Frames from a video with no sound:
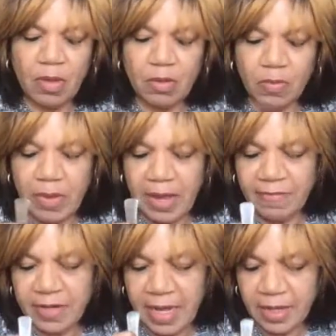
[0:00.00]
we have
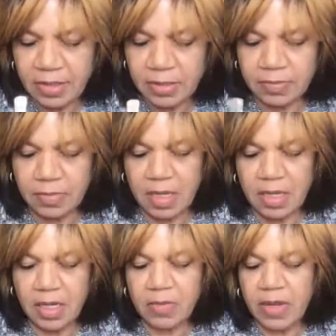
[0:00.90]
that,
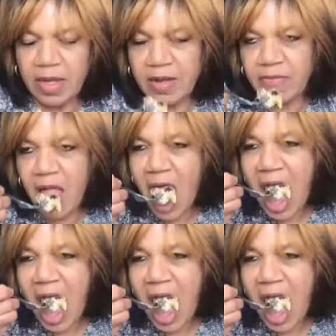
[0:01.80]
and then we have